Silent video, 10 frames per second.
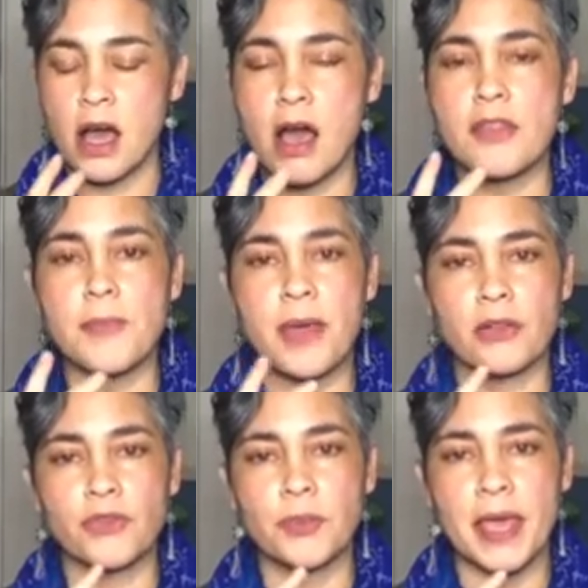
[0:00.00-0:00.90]
on the
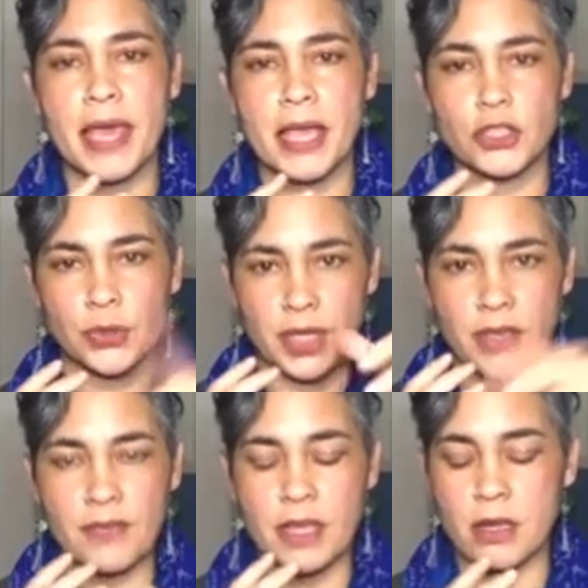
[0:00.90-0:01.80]
Mountain View page or
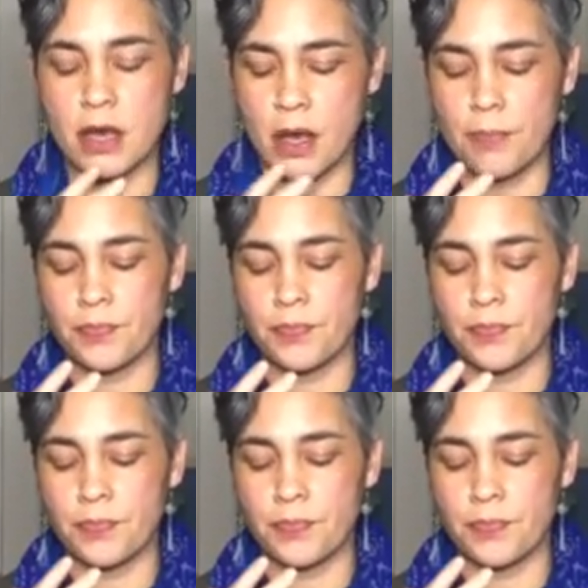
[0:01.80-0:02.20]
even